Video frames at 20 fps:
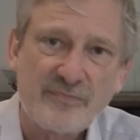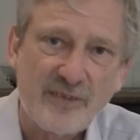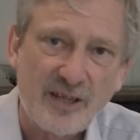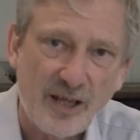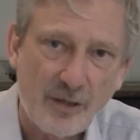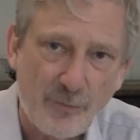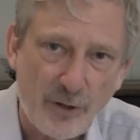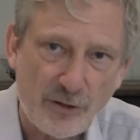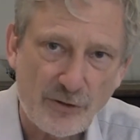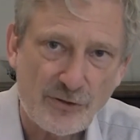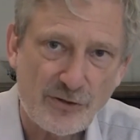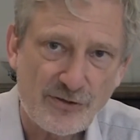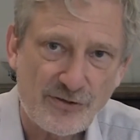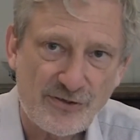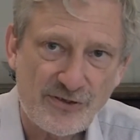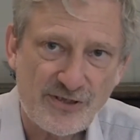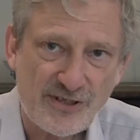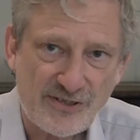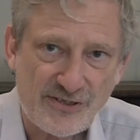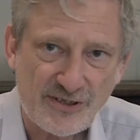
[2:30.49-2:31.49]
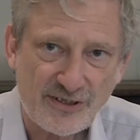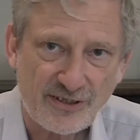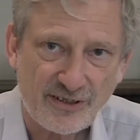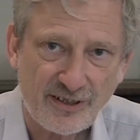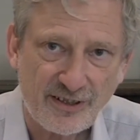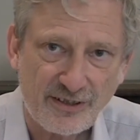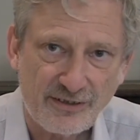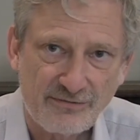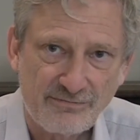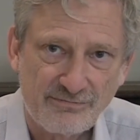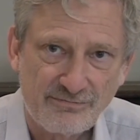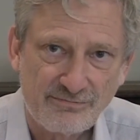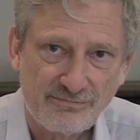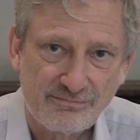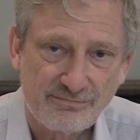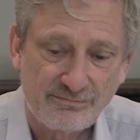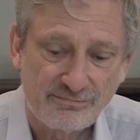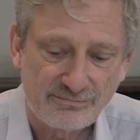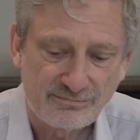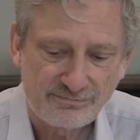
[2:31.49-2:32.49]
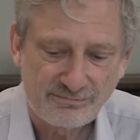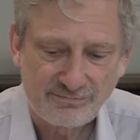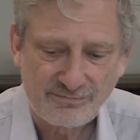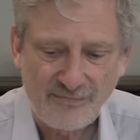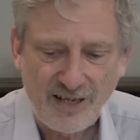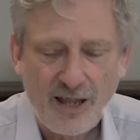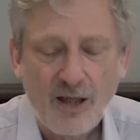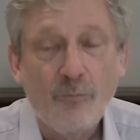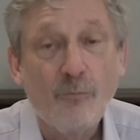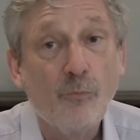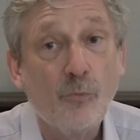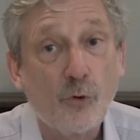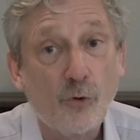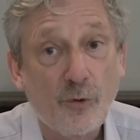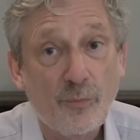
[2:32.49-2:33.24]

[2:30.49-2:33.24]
emotions decide. More